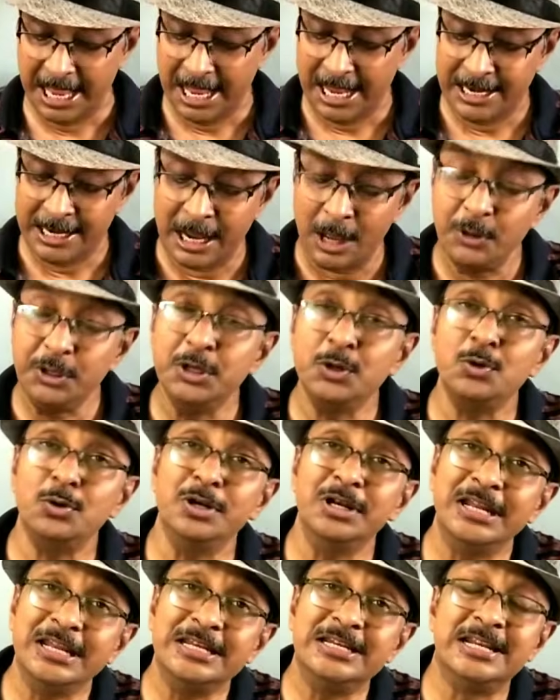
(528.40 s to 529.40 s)
Now you
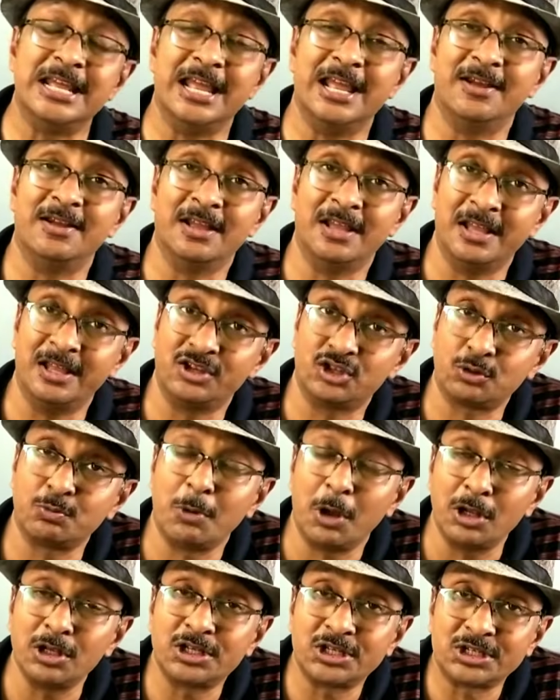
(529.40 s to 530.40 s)
need a
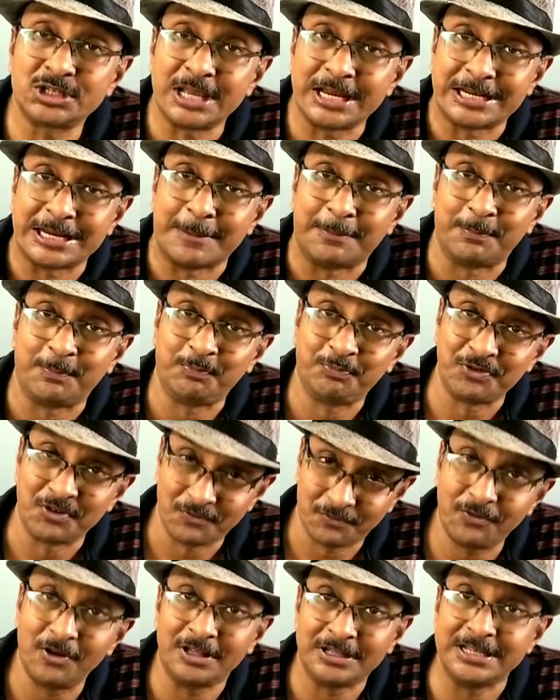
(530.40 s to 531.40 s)
small setup
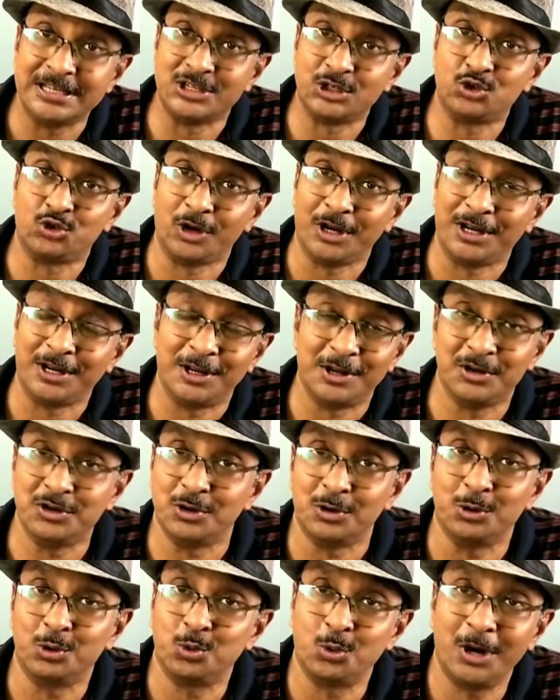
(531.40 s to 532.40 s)
for this trick.
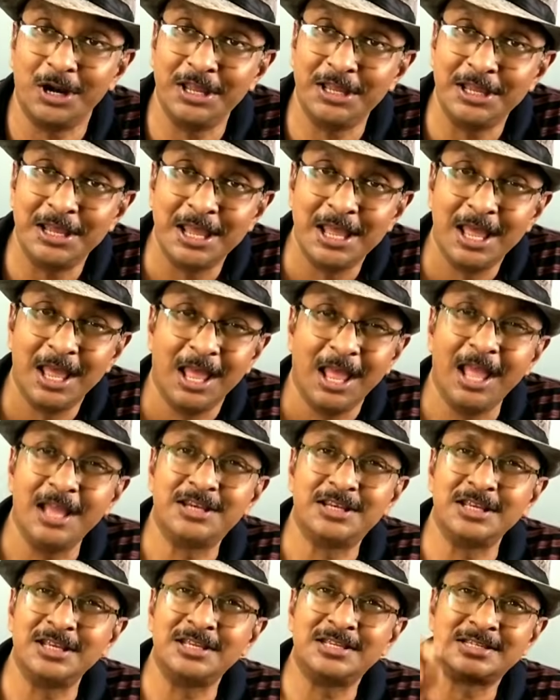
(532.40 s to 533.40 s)
Don't worry, it
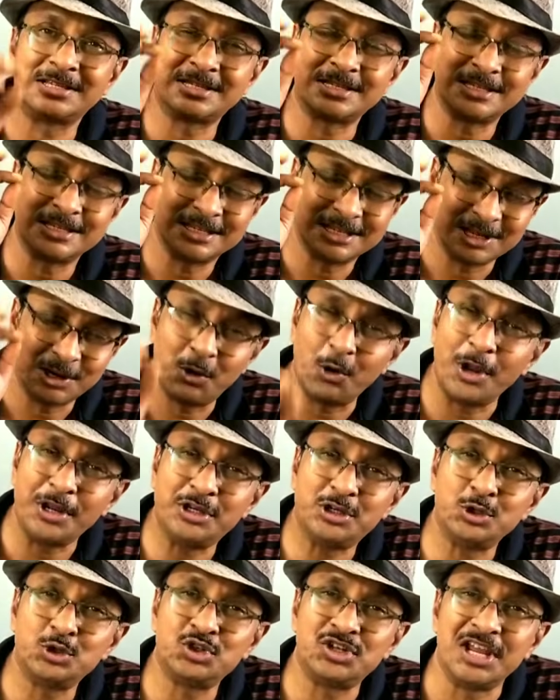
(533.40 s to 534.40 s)
is going
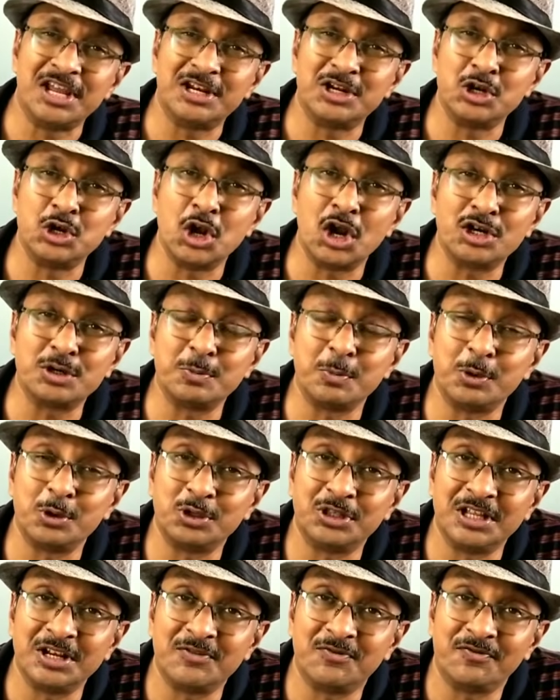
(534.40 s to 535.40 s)
to take not more
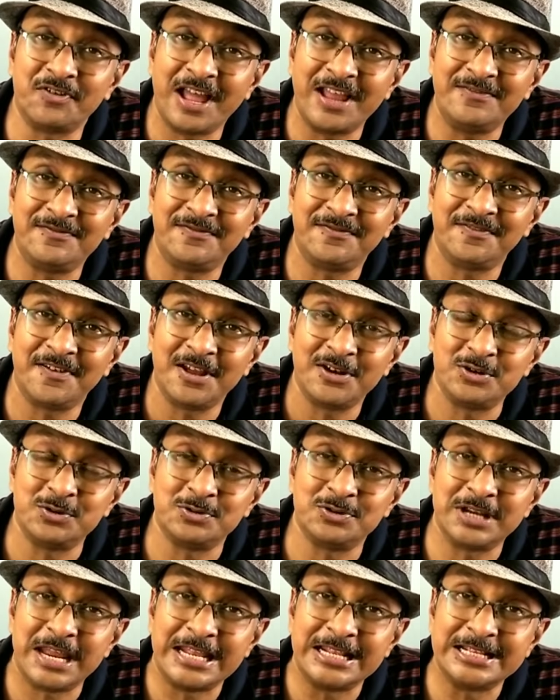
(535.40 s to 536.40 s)
than 5 to
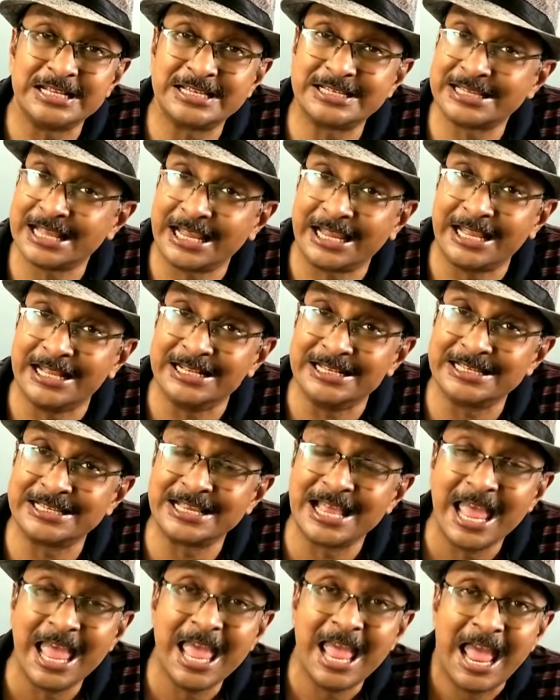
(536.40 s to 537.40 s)
10 seconds,
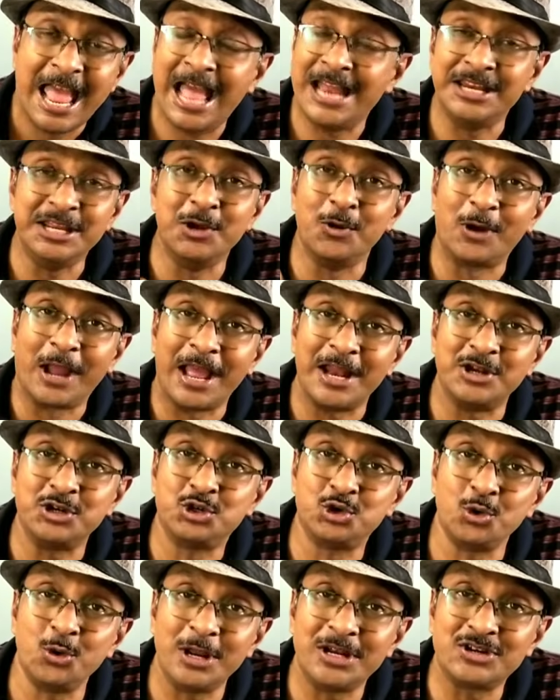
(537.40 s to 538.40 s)
and you can
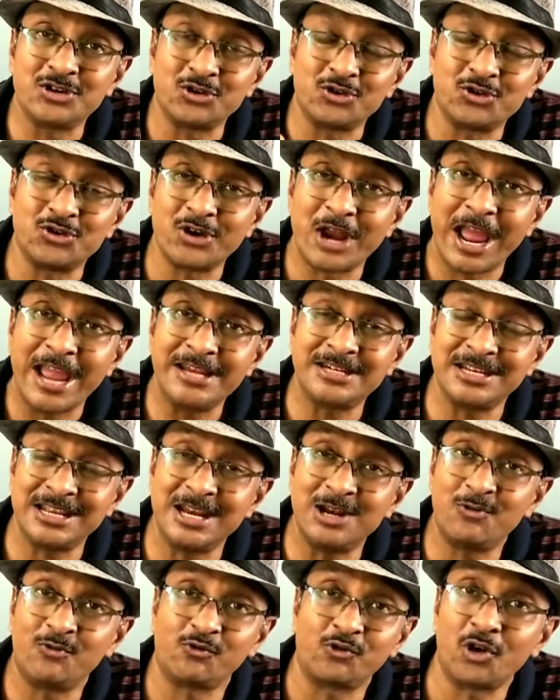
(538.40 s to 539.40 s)
do it right
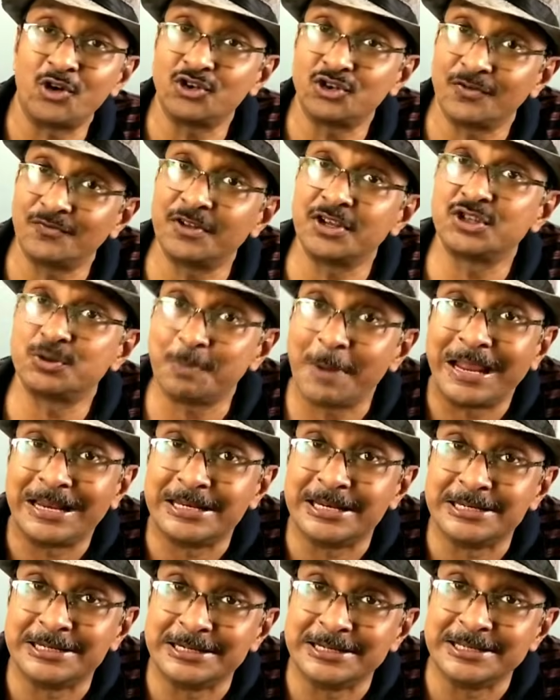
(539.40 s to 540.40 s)
in front of the
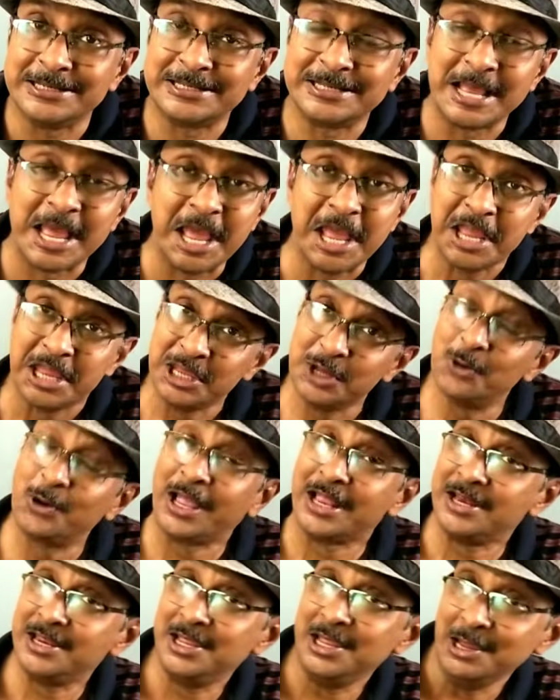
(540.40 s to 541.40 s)
spectators. You
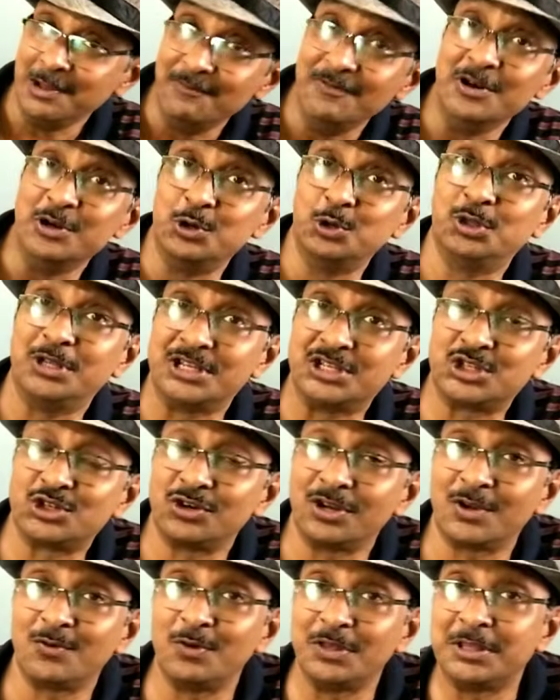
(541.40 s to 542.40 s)
can even do this
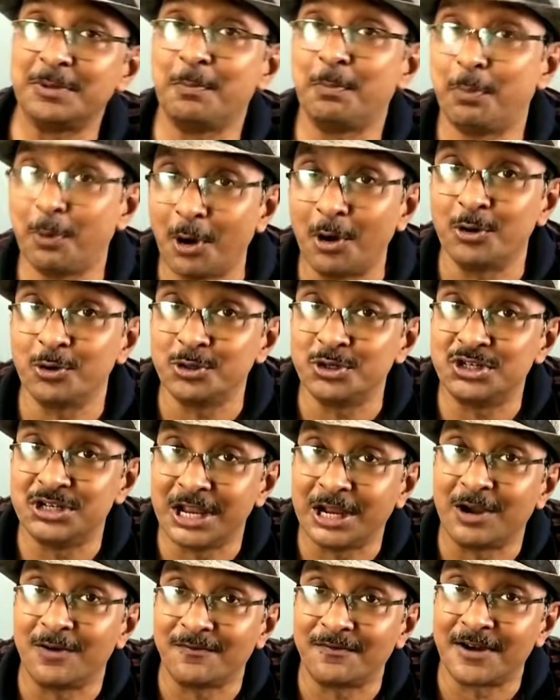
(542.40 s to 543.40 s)
trick with a borrowed
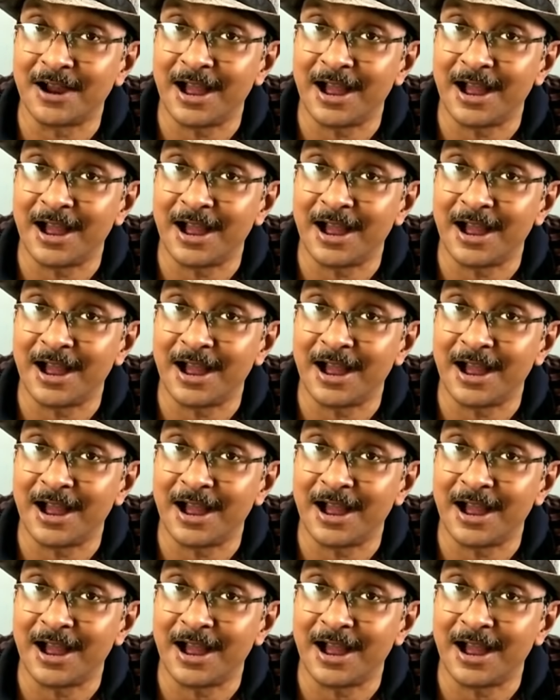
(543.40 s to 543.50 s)
deck of